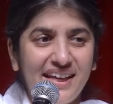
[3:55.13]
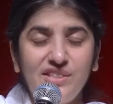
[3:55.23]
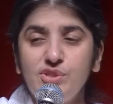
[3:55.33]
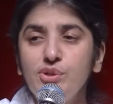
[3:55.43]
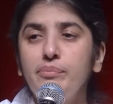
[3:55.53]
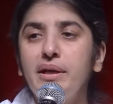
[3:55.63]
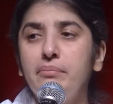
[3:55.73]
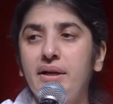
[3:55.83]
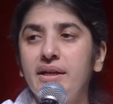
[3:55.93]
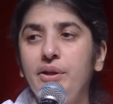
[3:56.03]
And so my
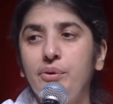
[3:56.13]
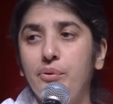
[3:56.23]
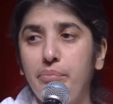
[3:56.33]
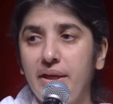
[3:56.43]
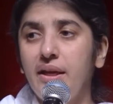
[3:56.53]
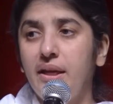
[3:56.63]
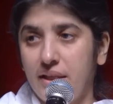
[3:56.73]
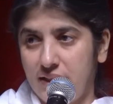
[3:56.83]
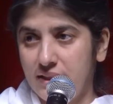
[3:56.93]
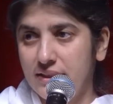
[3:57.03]
mind obeyed
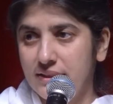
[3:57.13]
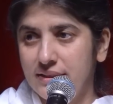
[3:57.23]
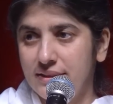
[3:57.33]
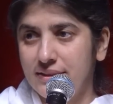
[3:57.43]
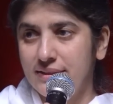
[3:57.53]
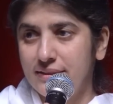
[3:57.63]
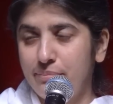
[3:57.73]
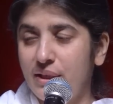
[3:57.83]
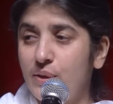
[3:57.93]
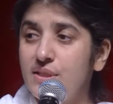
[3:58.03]

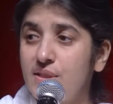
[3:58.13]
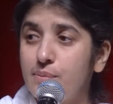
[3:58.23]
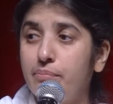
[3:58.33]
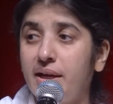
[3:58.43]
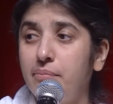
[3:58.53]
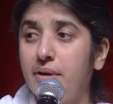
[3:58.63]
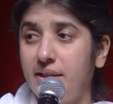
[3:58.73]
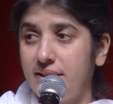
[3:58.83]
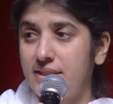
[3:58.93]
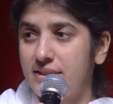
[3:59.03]
because it's my
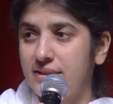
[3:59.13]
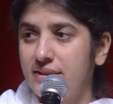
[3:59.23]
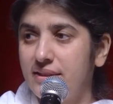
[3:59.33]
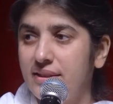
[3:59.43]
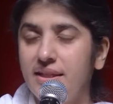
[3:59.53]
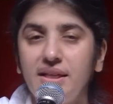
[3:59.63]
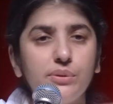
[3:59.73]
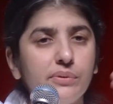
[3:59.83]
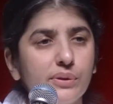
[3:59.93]
mind. It